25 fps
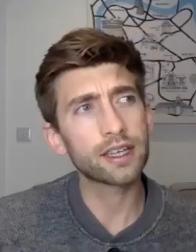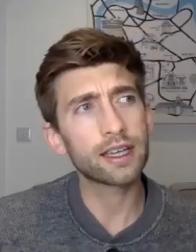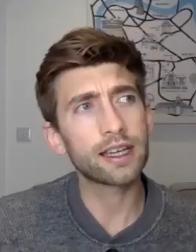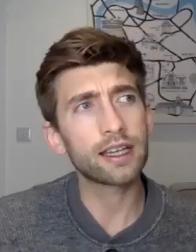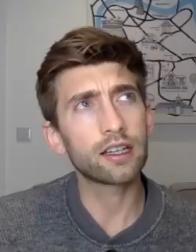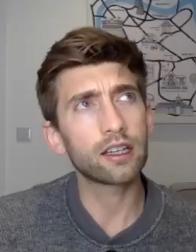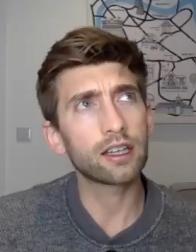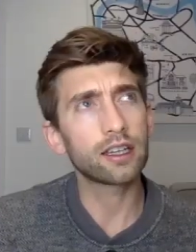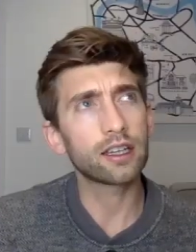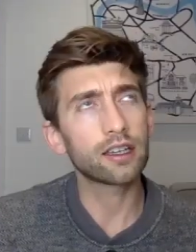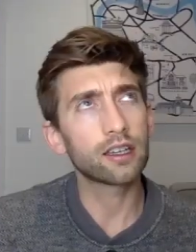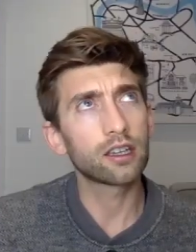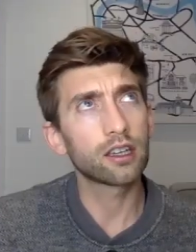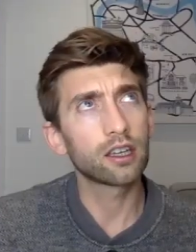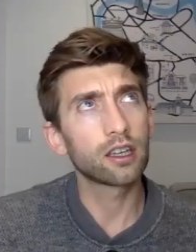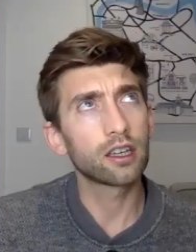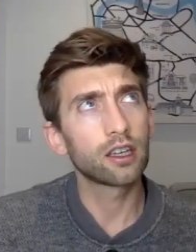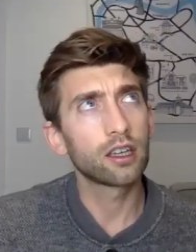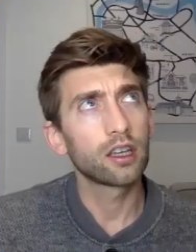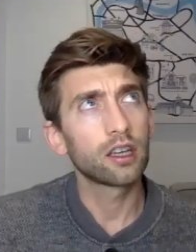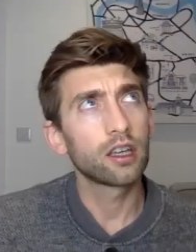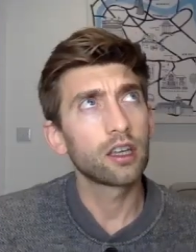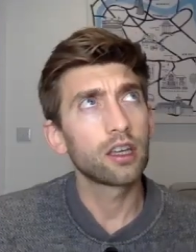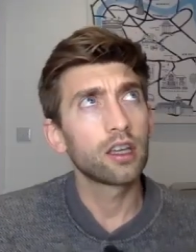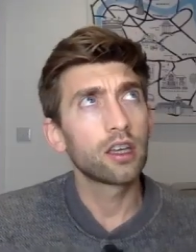say like
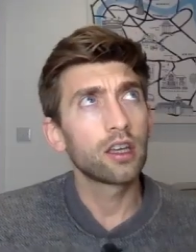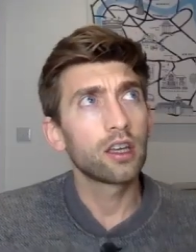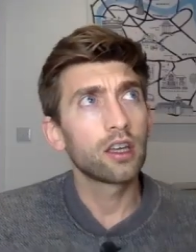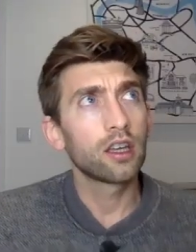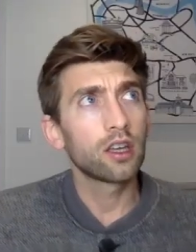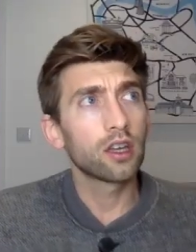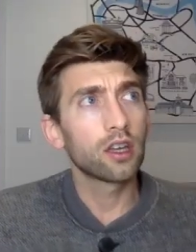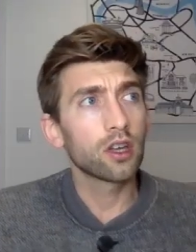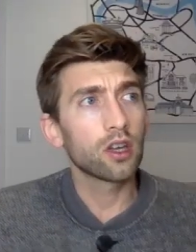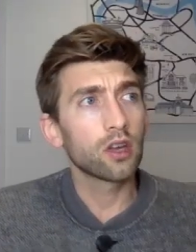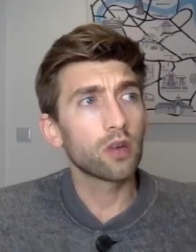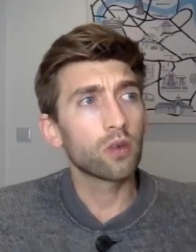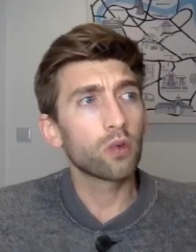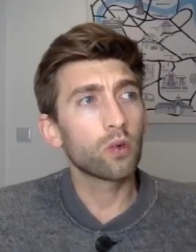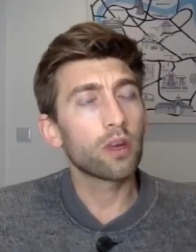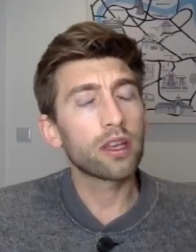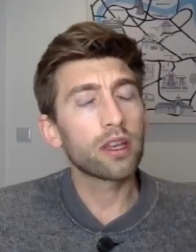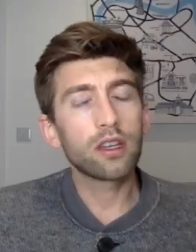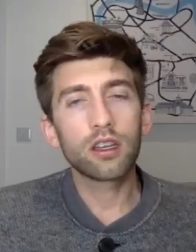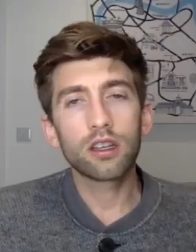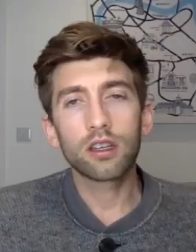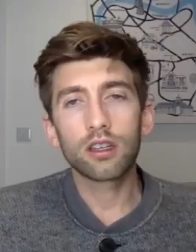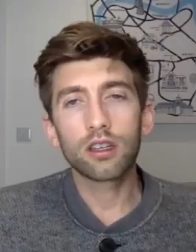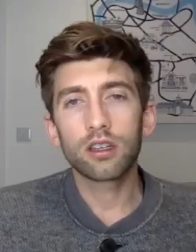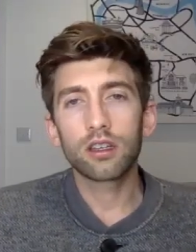
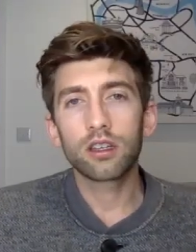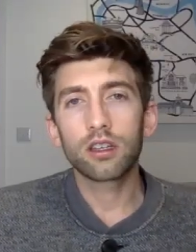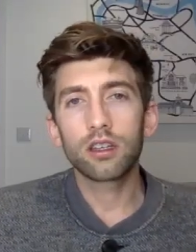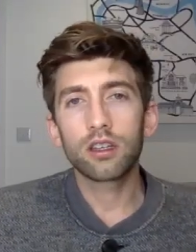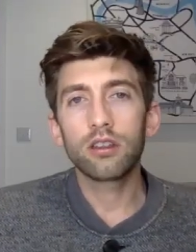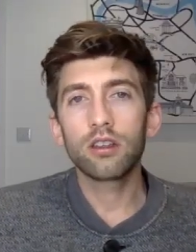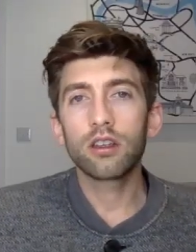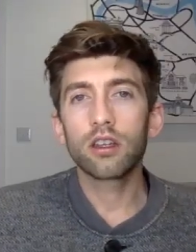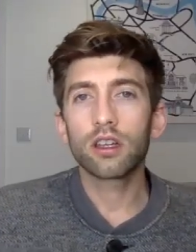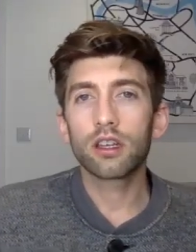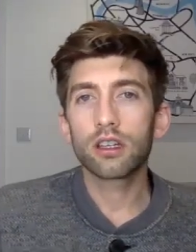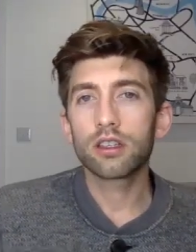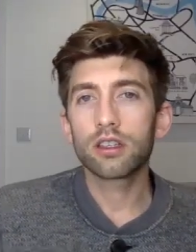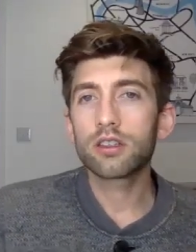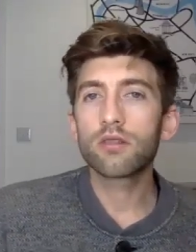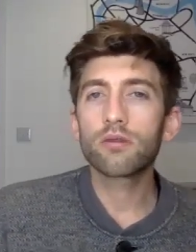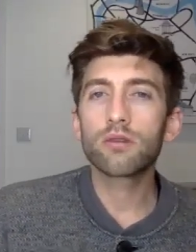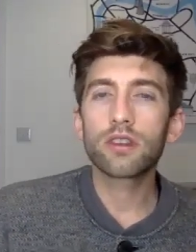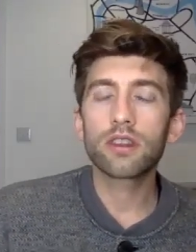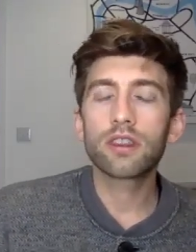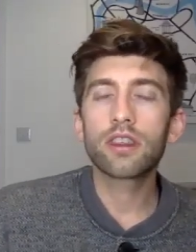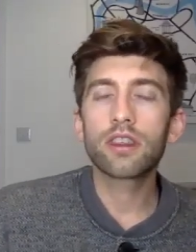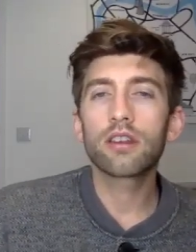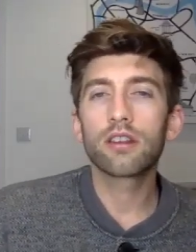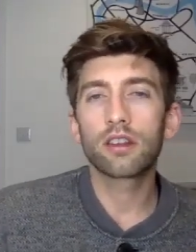when so
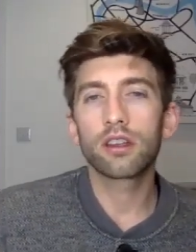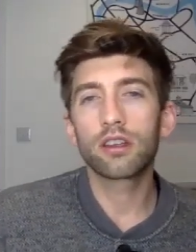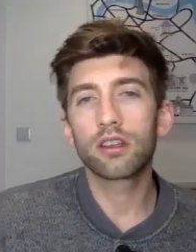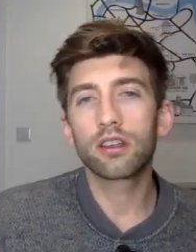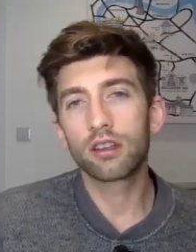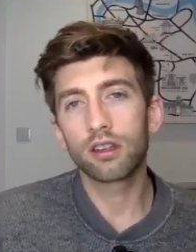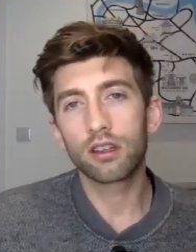the,